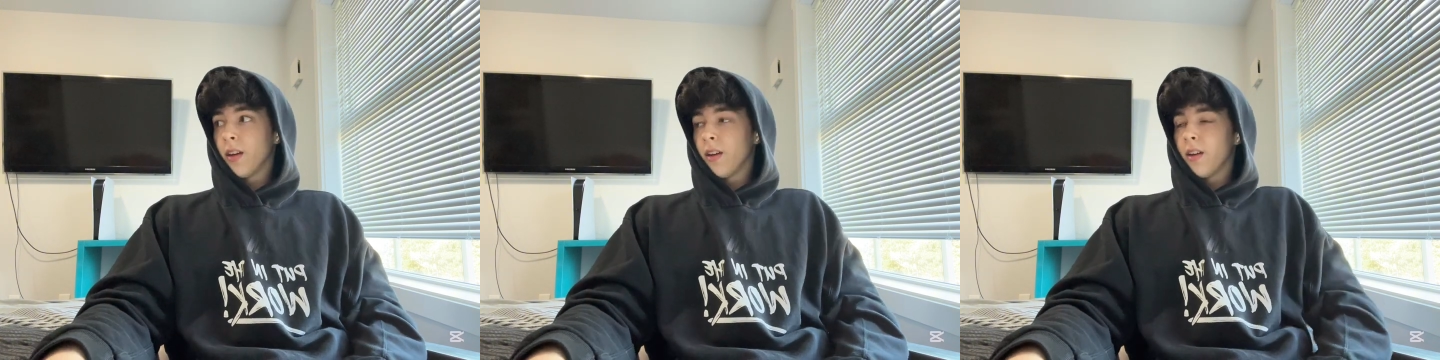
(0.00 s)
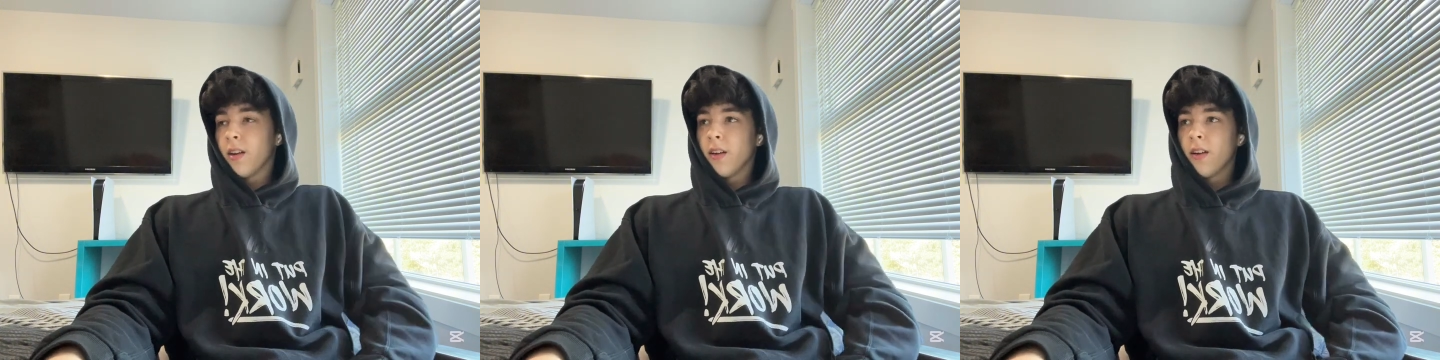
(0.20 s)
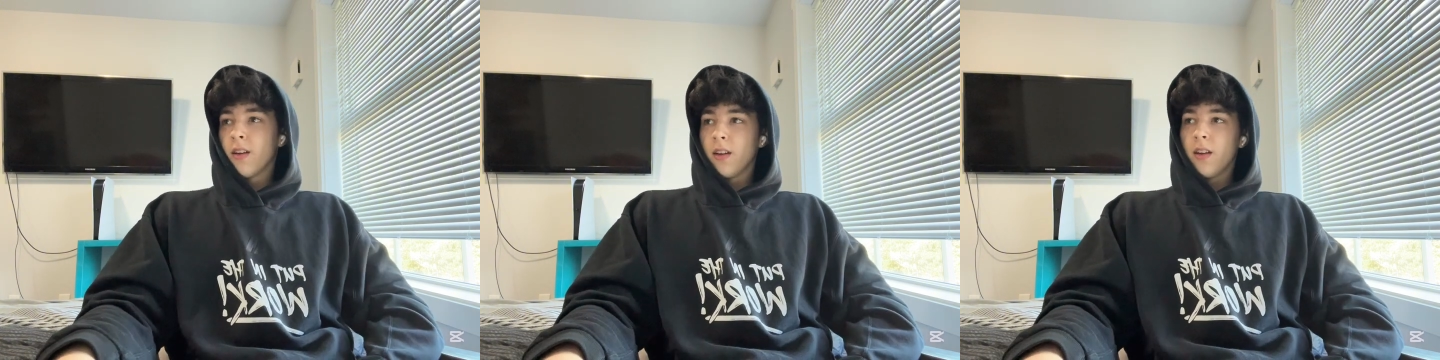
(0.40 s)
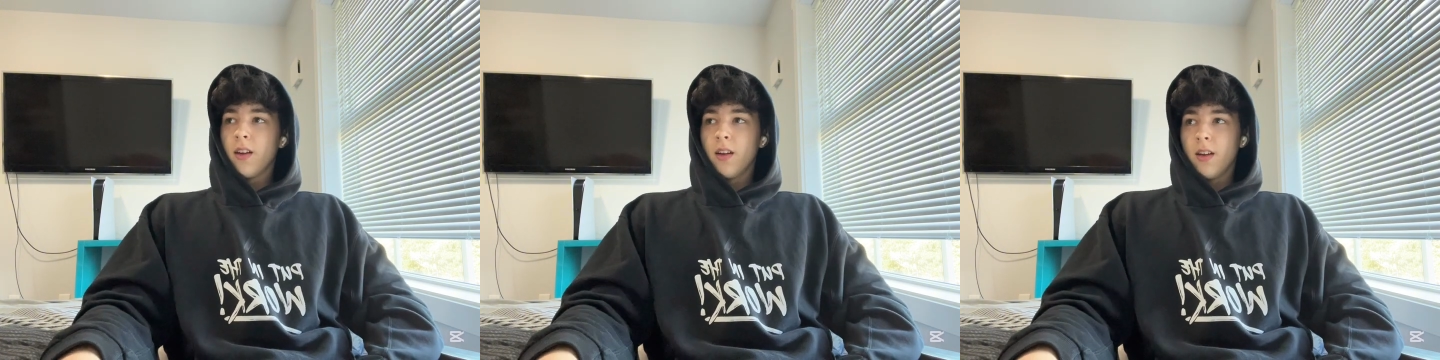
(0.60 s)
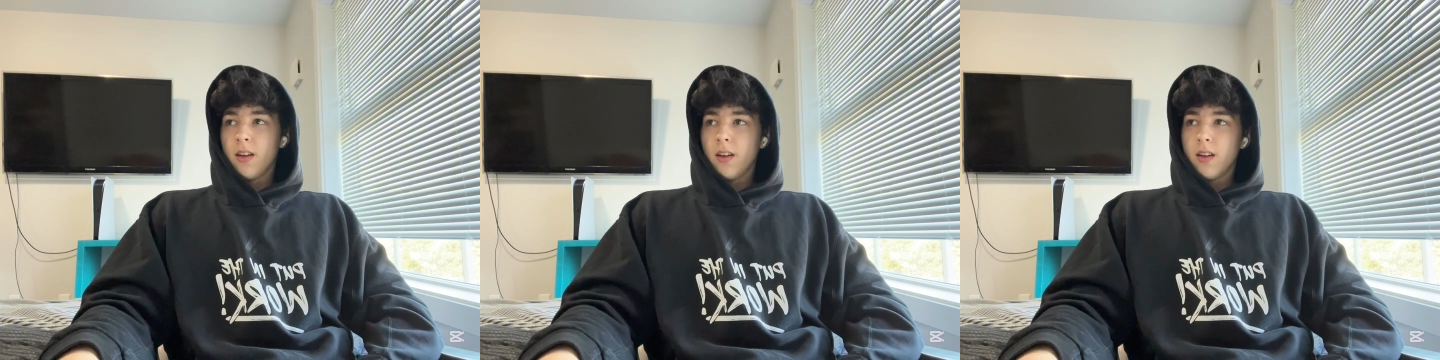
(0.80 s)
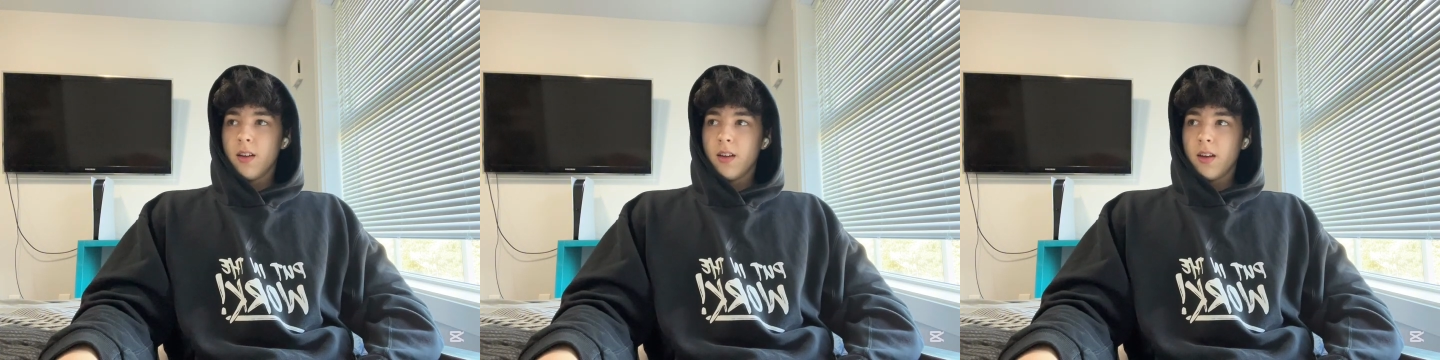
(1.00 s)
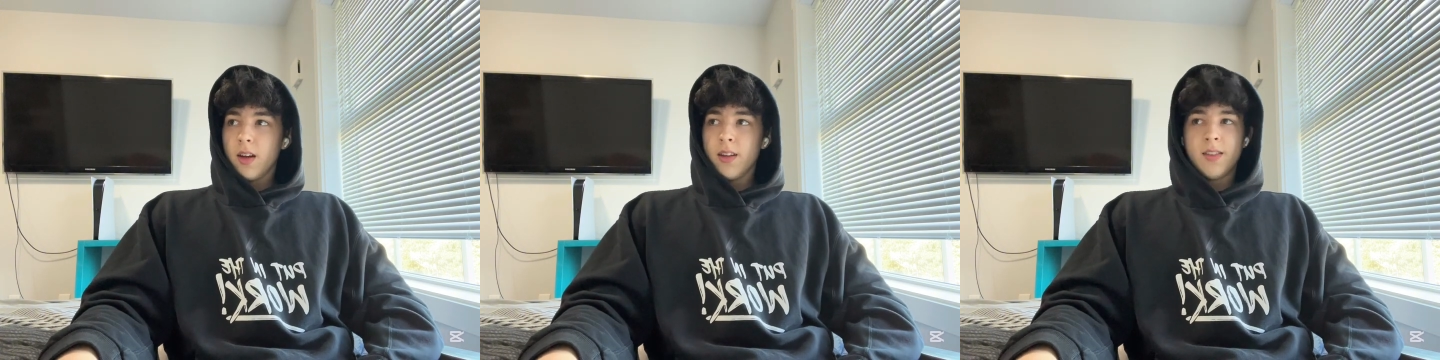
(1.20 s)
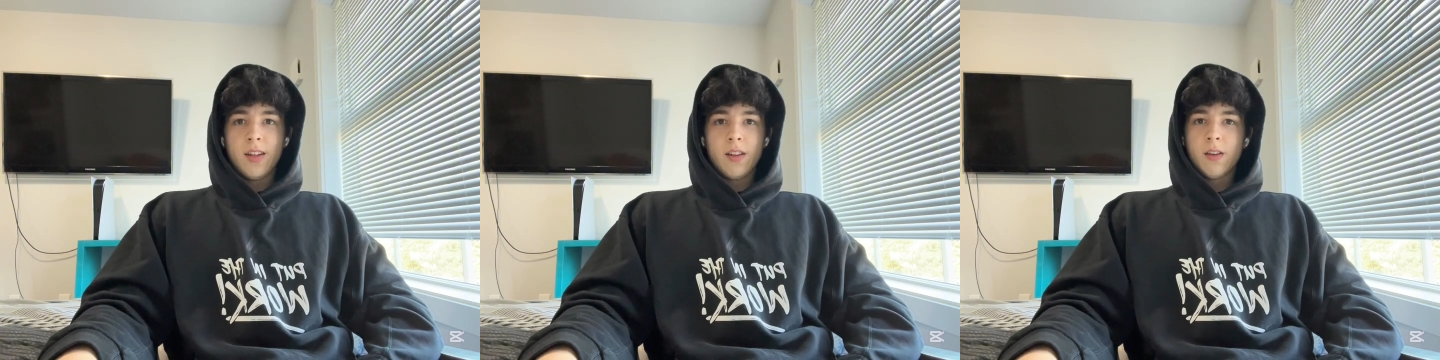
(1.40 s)
here.
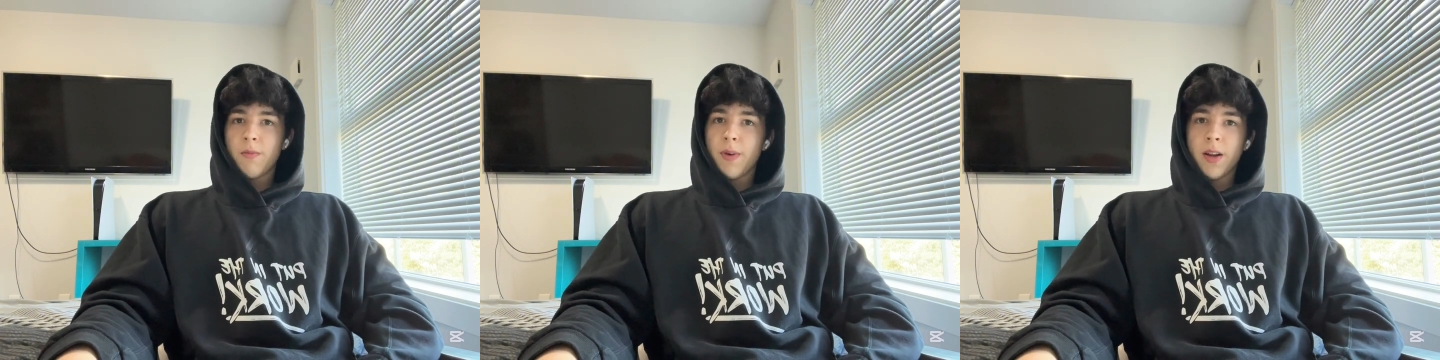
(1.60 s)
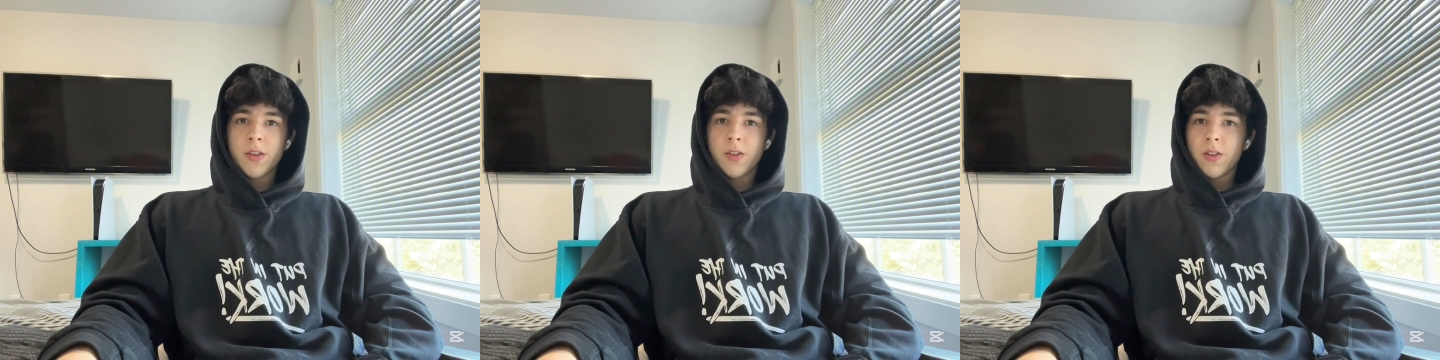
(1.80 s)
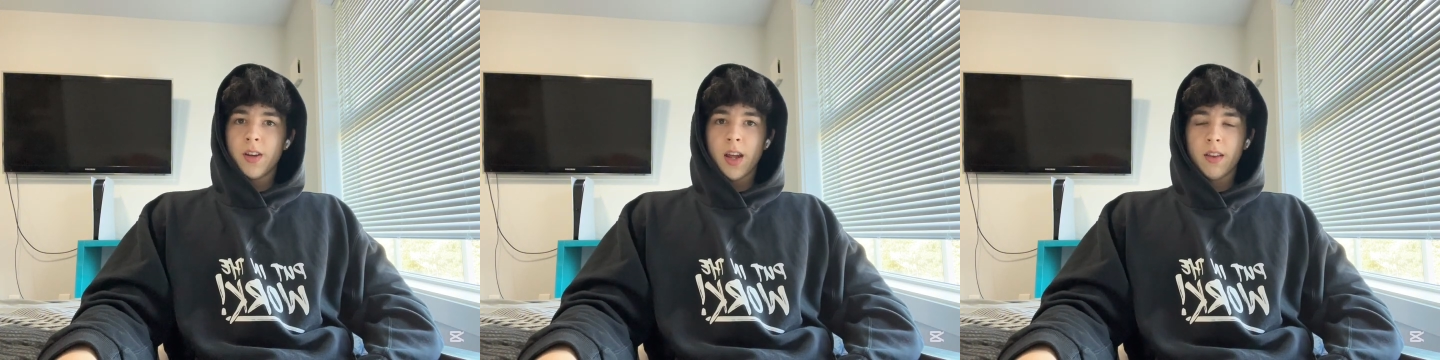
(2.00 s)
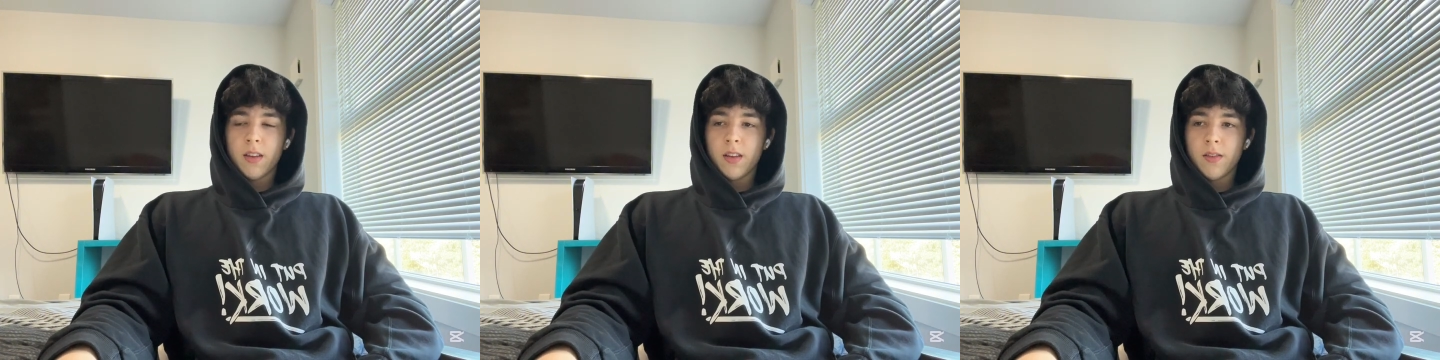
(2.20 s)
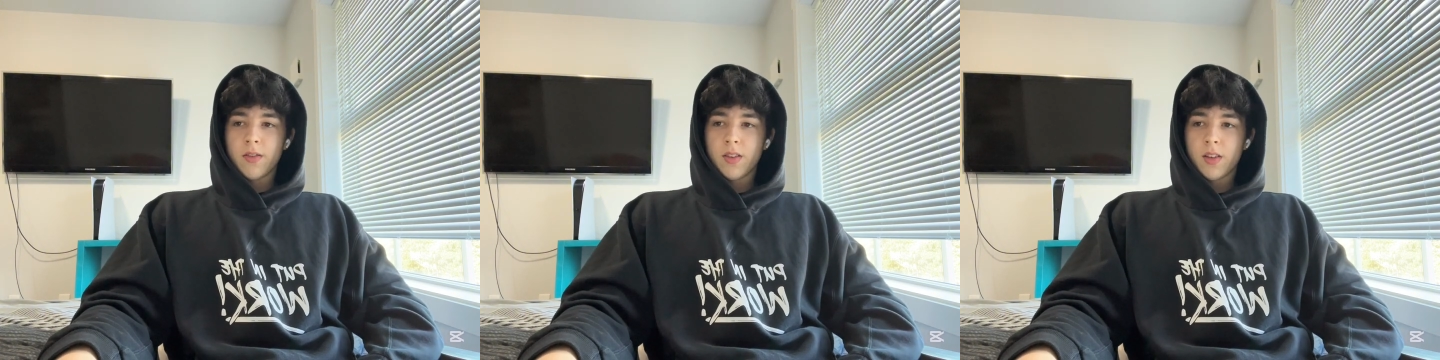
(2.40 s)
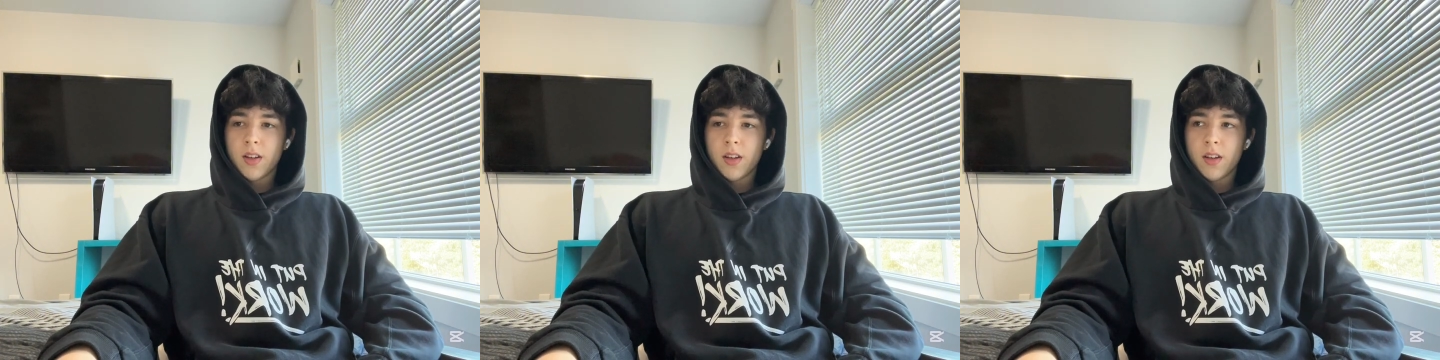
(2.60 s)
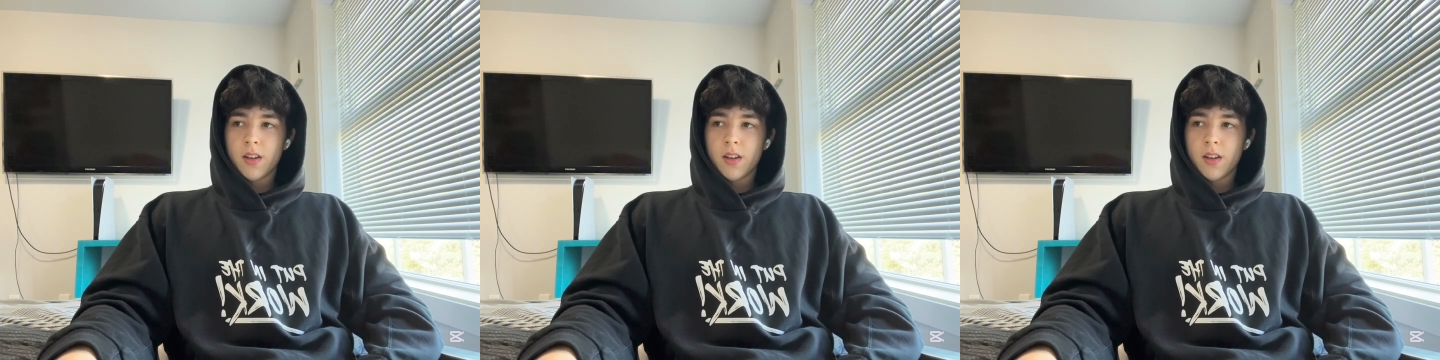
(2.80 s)
It's either bench or deadlifts.